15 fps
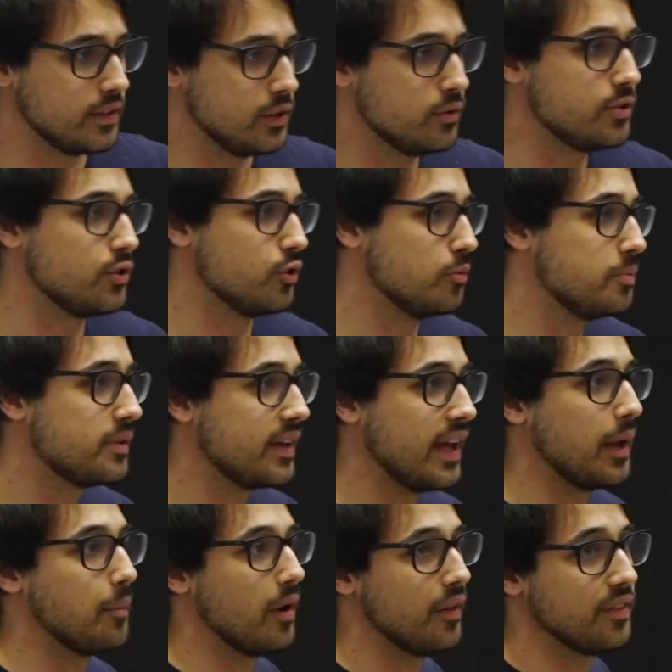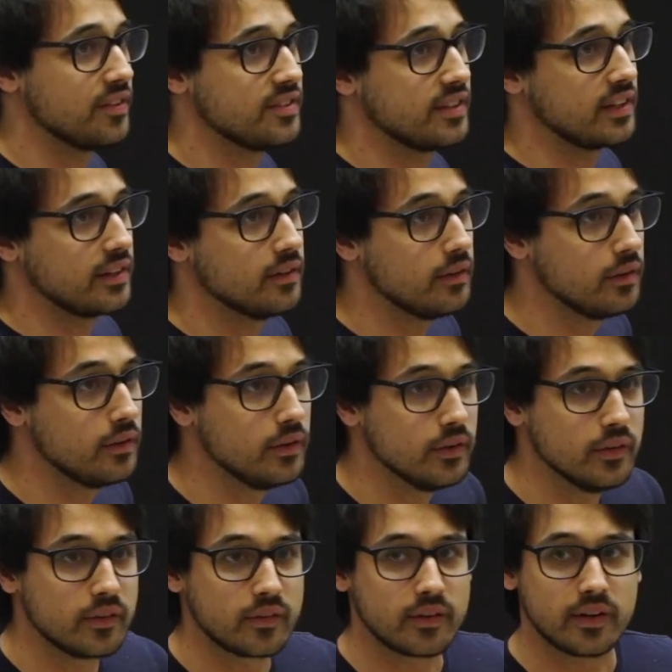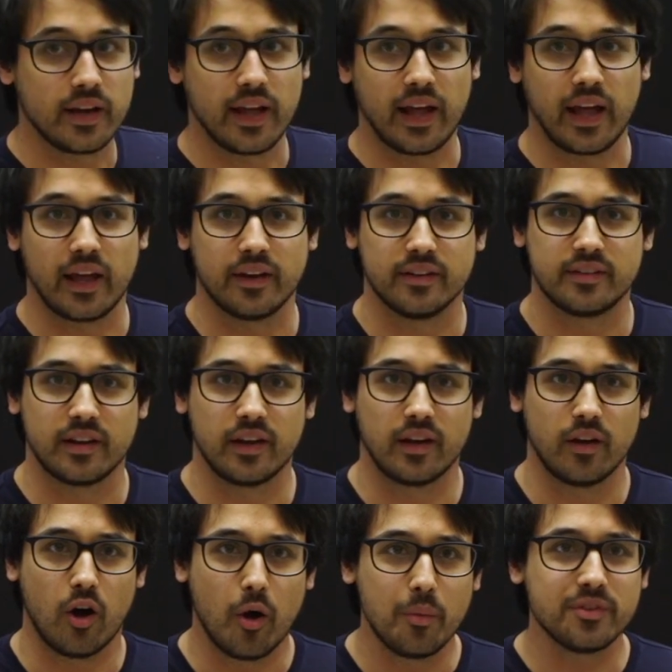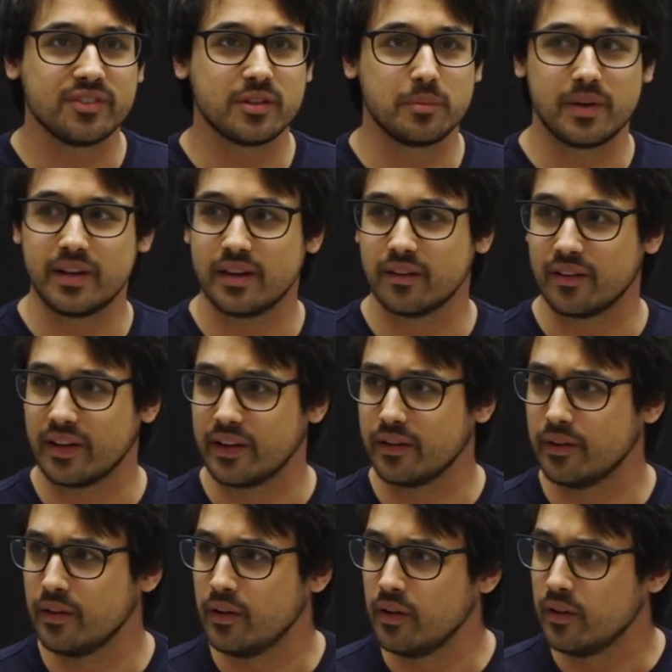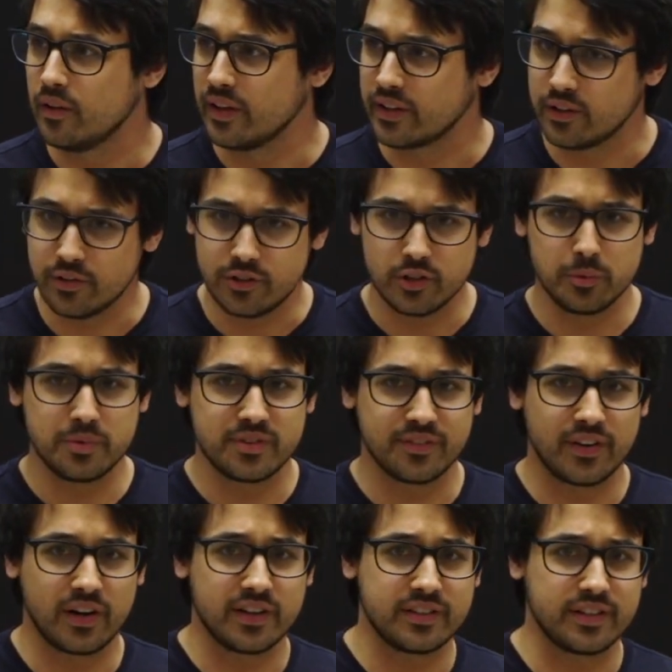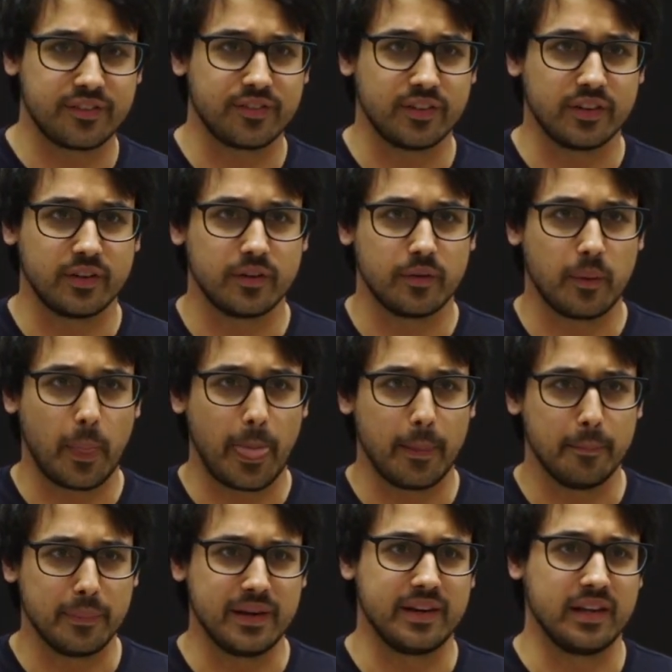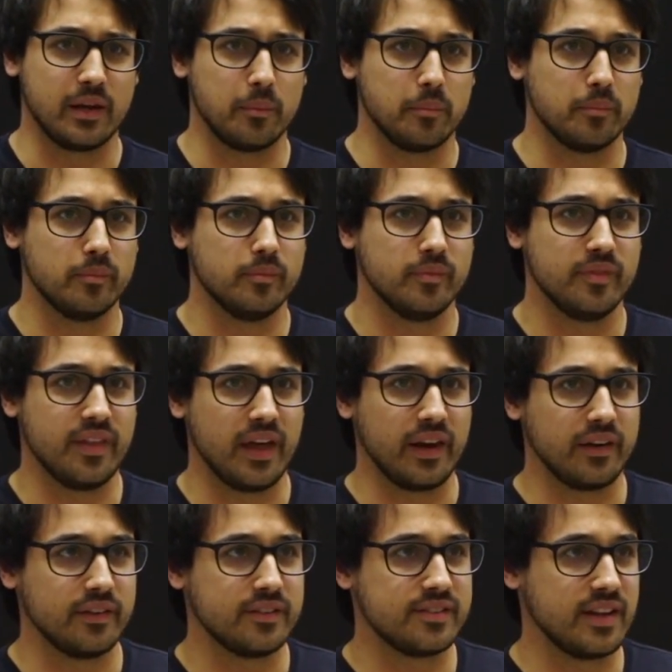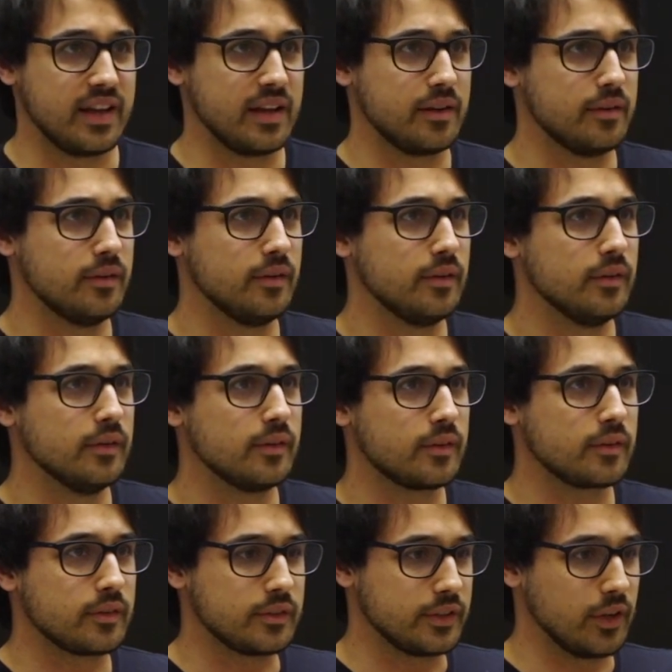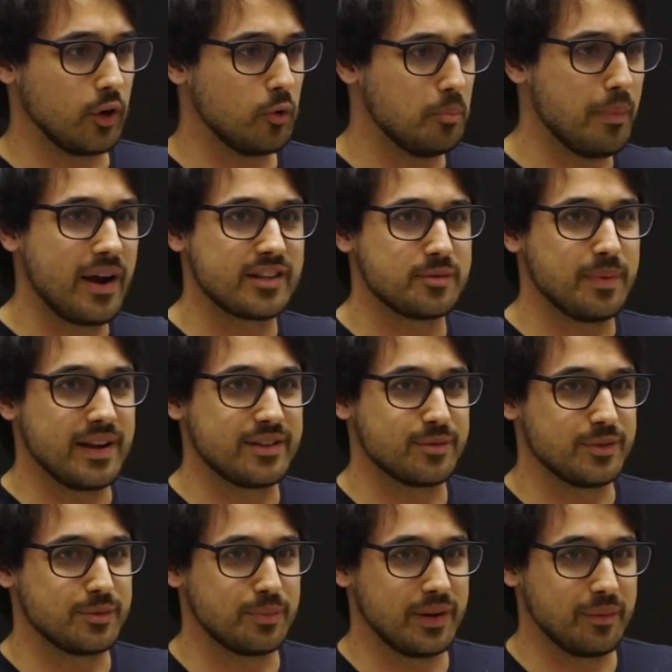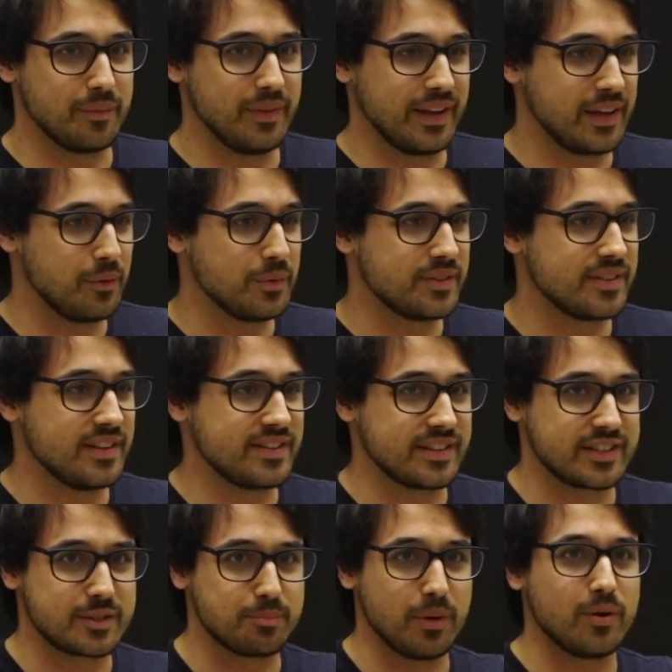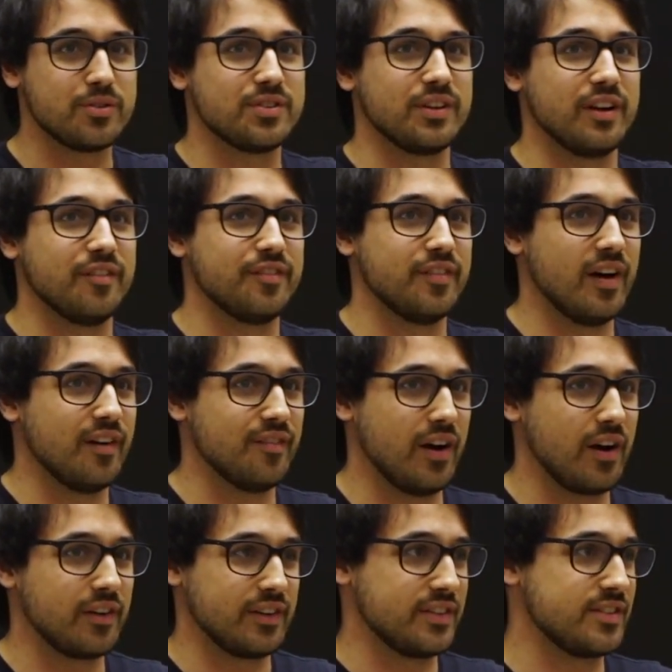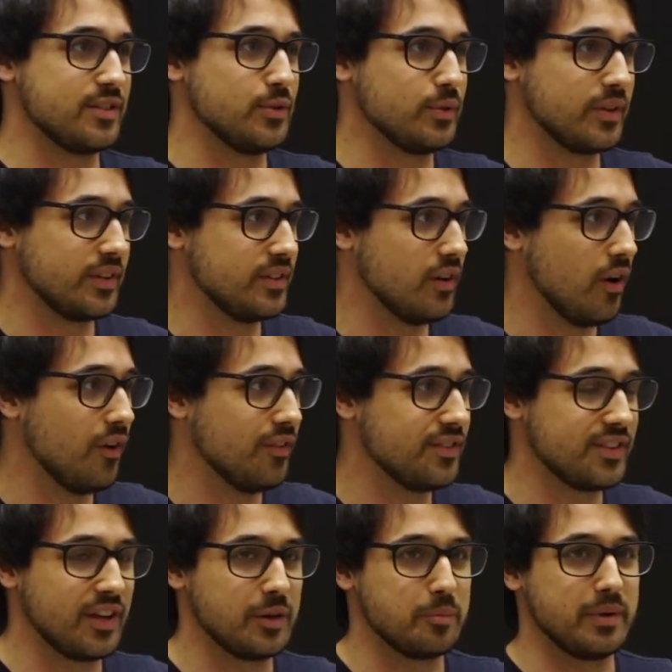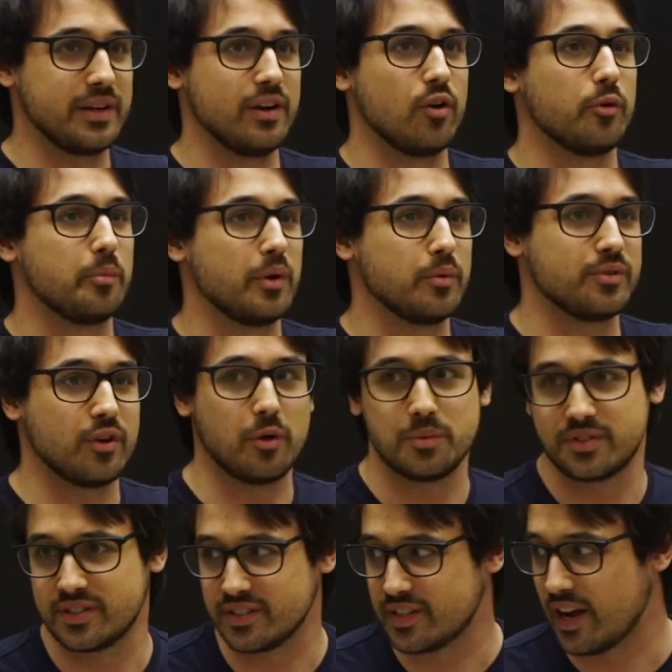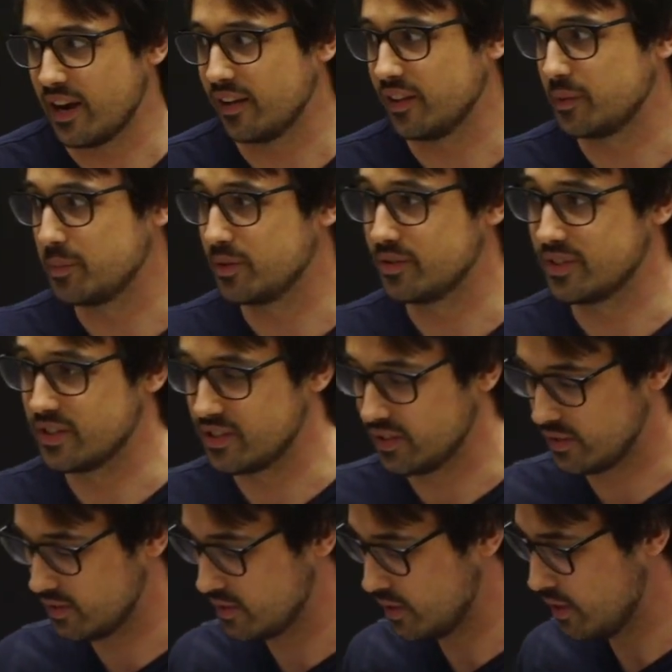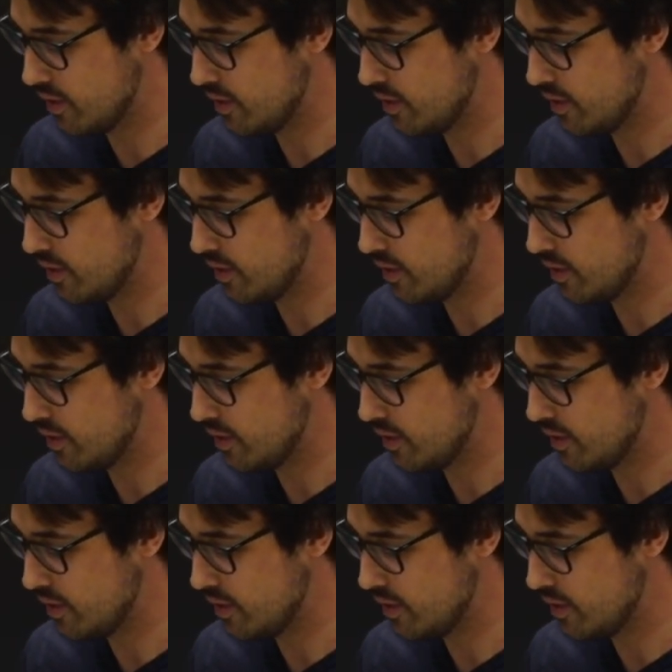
YouTube came on the scene. And almost immediately, YouTube is a very different medium than, say, MySpace was pretty, it was this explosion of artists who could all of a sudden be known, but it was almost entirely musicians.